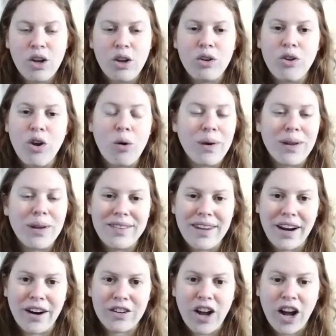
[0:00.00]
no one
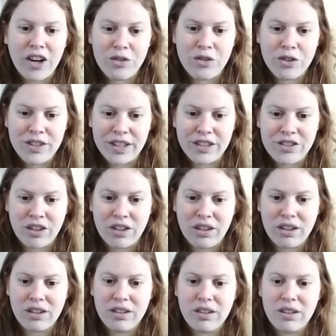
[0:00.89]
dared contradict
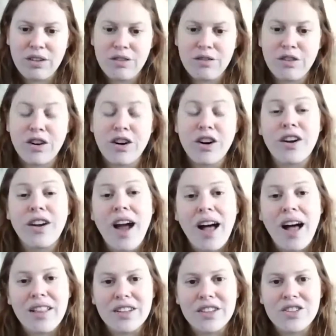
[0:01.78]
her, for her
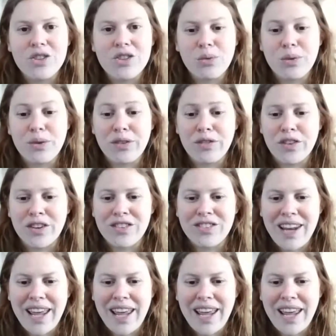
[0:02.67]
knowledge was
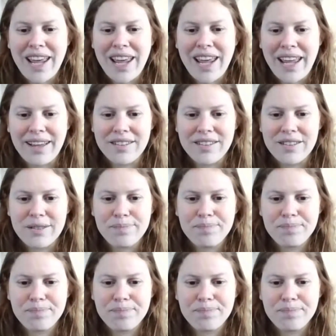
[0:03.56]
firsthand.